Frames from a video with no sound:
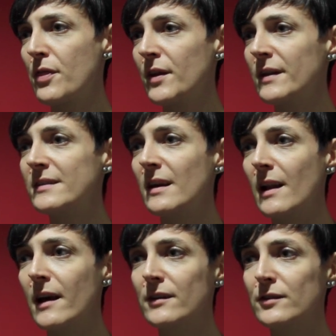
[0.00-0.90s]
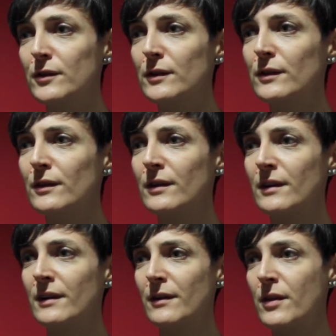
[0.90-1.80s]
things I'd like
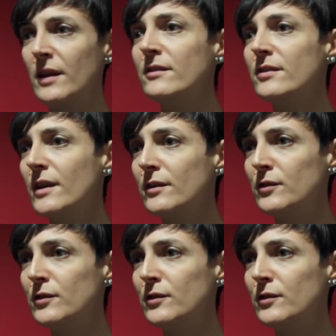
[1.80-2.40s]
the internet